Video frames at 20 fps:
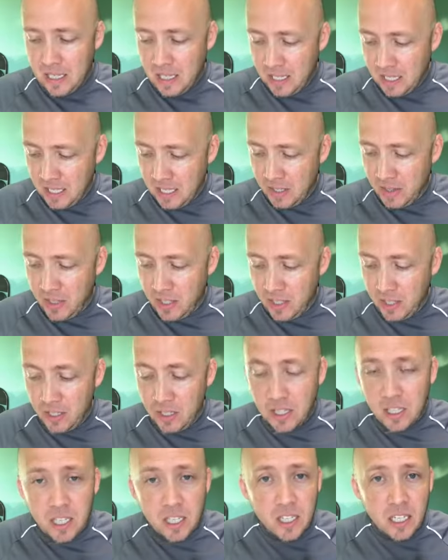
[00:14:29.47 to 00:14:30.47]
in
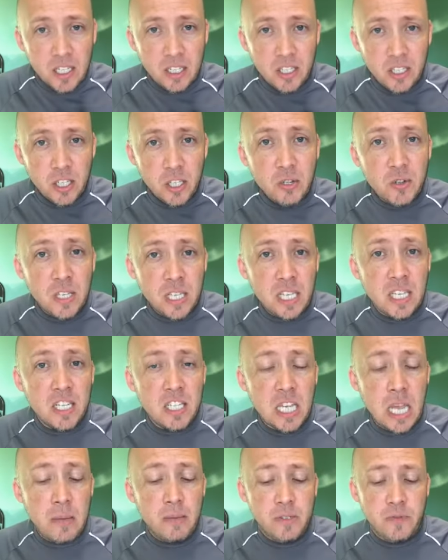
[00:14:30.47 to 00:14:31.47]
the in the New King
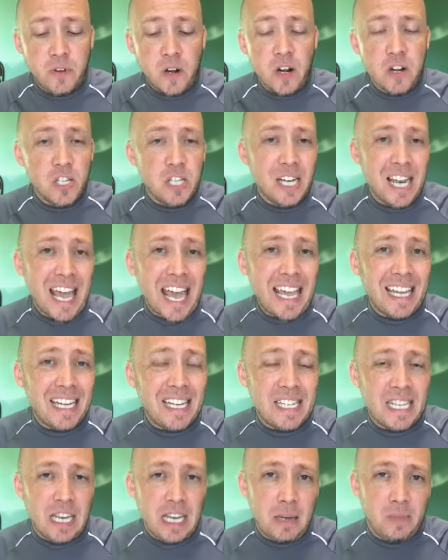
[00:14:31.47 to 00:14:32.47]
James Version, 80
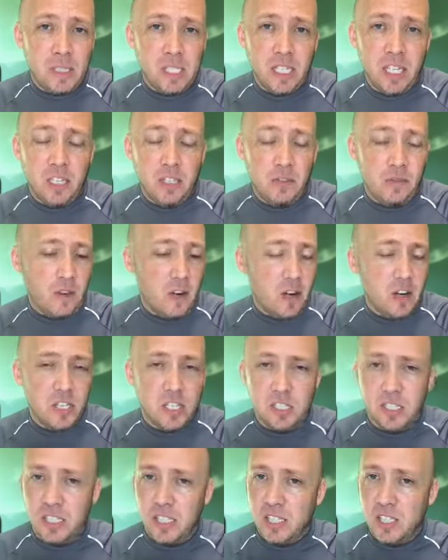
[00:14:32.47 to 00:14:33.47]
times in other
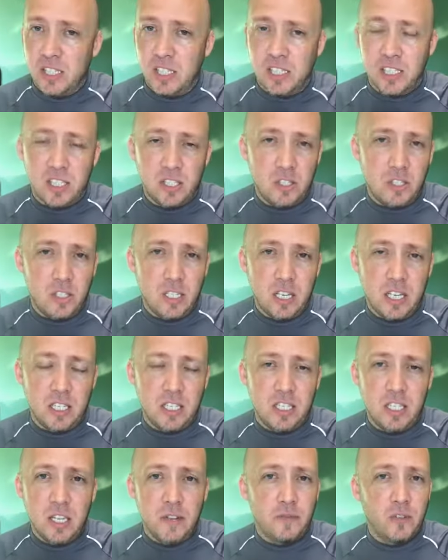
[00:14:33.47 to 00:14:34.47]
versions. It's just a, a,
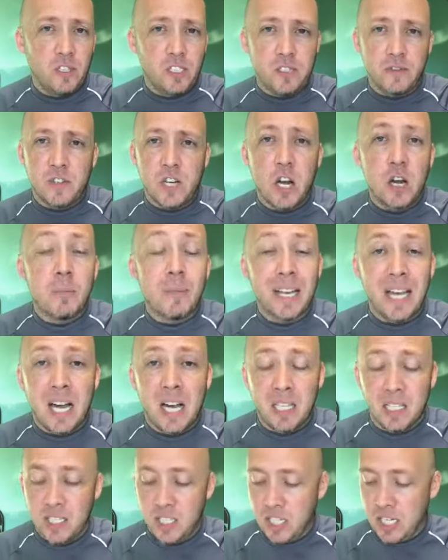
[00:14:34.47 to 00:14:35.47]
difference of
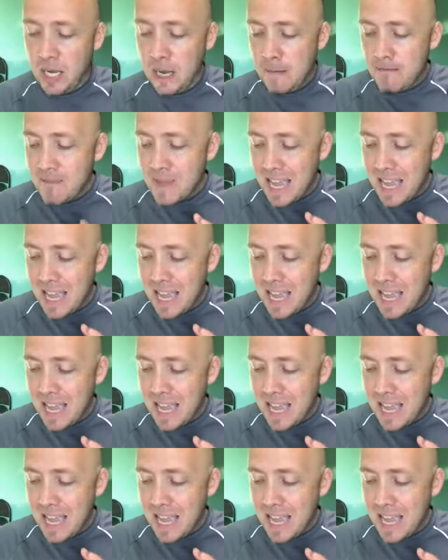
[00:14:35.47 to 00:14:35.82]
terminology.